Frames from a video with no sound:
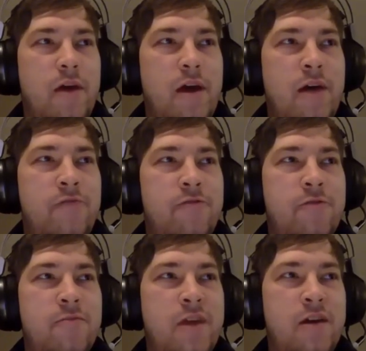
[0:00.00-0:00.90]
and
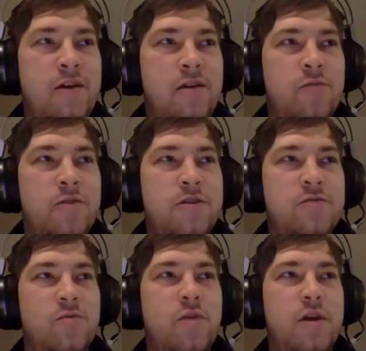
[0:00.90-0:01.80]
from there, we
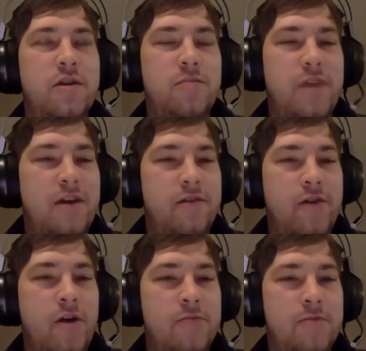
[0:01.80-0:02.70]
just walk the path of
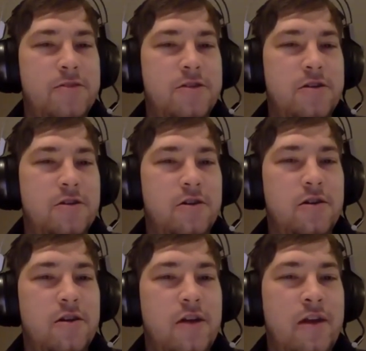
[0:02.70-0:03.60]

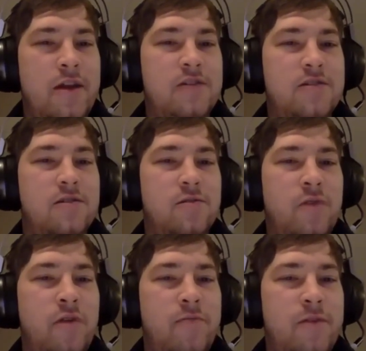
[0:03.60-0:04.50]
optimization. And that's
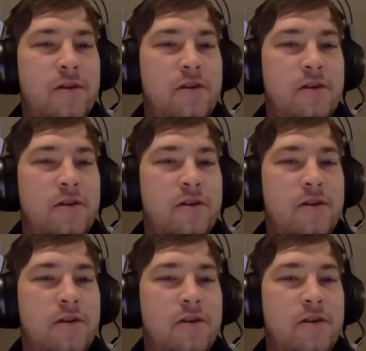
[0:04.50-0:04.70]
where I've been